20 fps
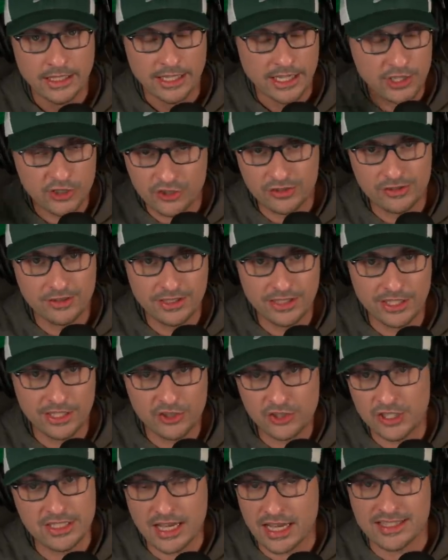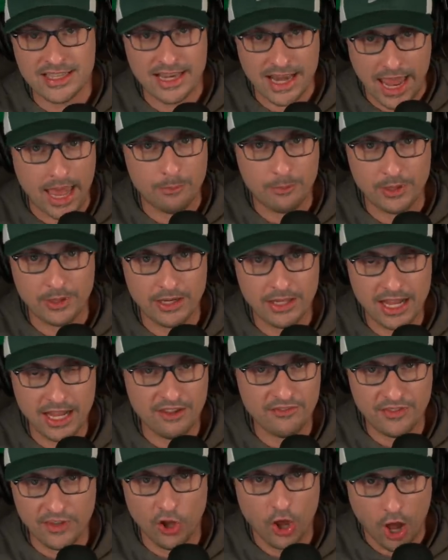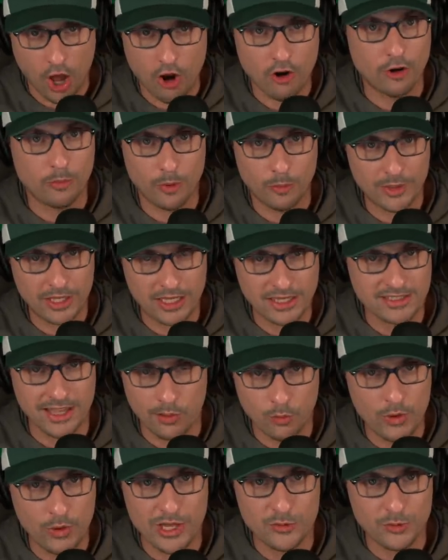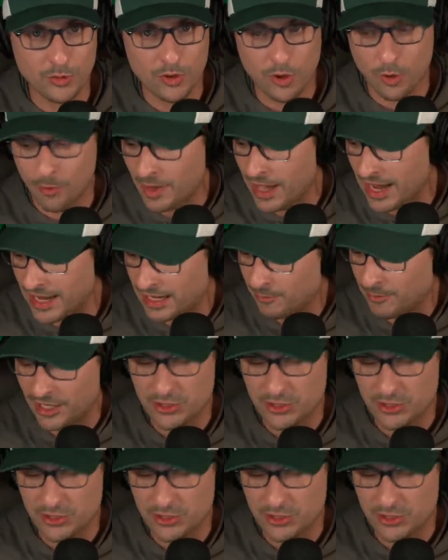it, it just doesn't happen. And I feel horrible because then weeks will go by and I'm